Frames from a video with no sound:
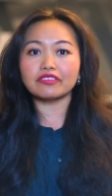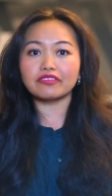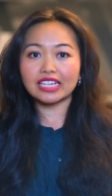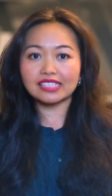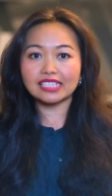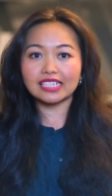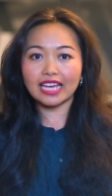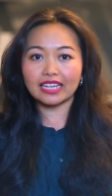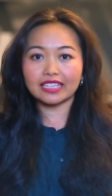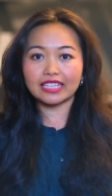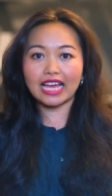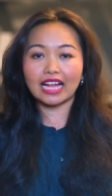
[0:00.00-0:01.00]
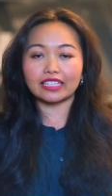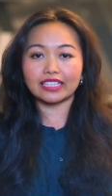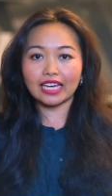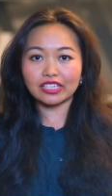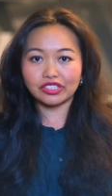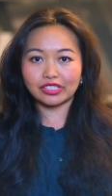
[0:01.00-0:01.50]
investigating the
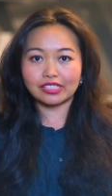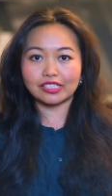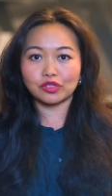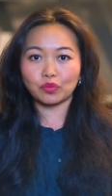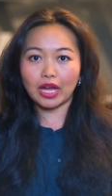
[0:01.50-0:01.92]
allegations as